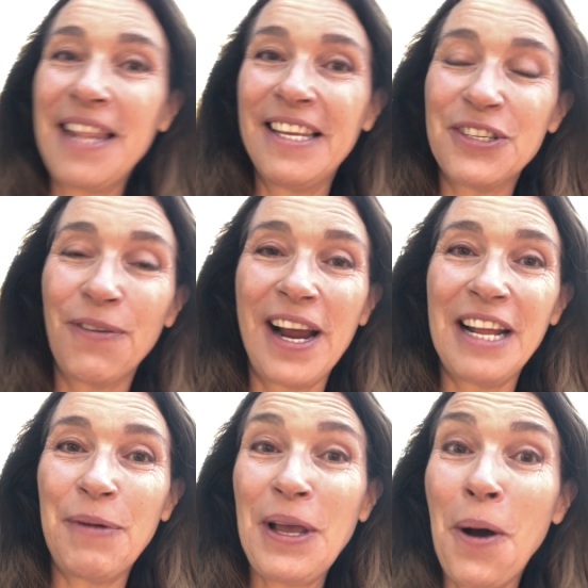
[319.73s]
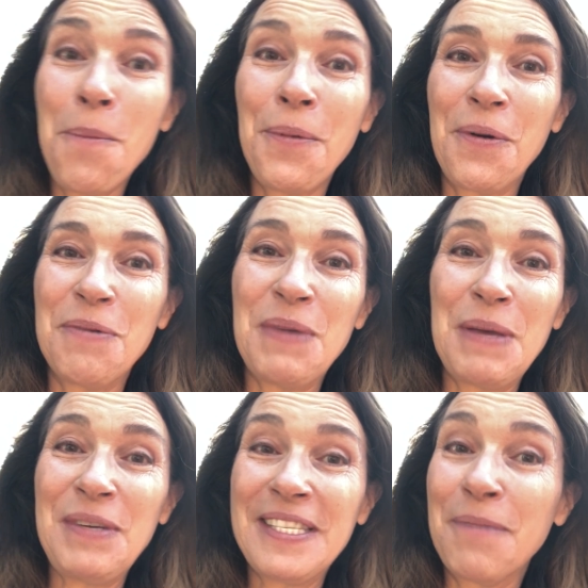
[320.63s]
This Friday, we hope, or
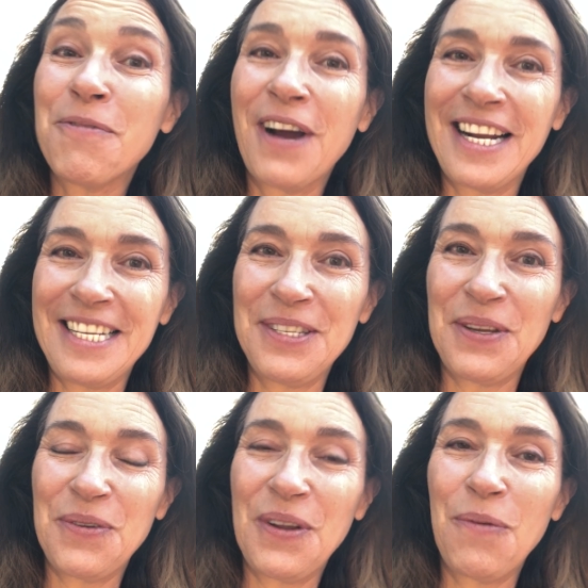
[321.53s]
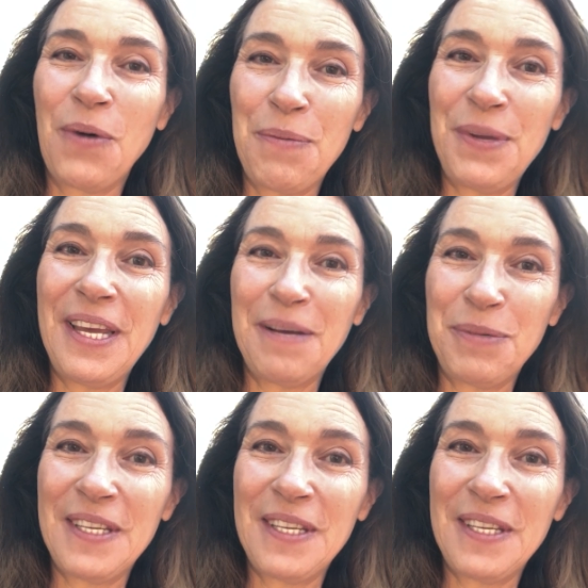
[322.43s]
maybe some Fridays soon at 1 p.m.